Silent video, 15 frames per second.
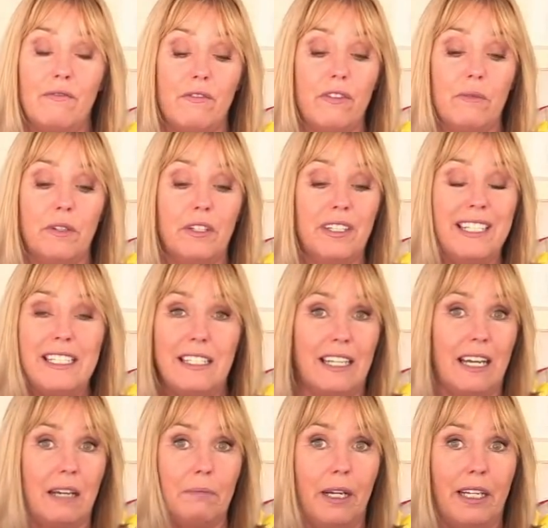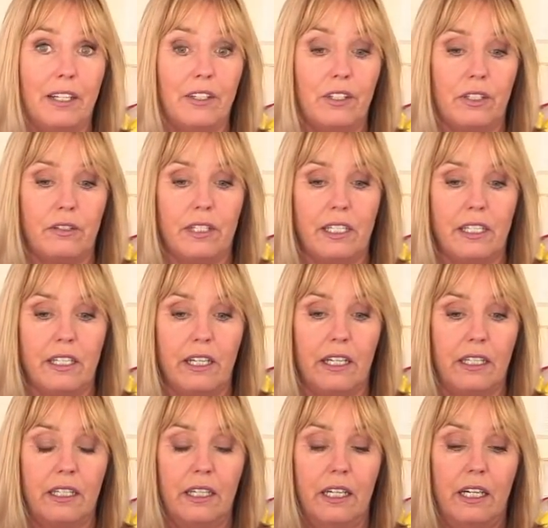of room. You could easily get ballet shoes in
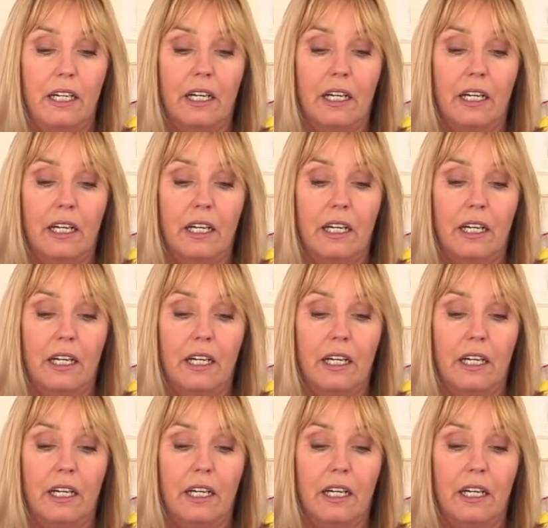there.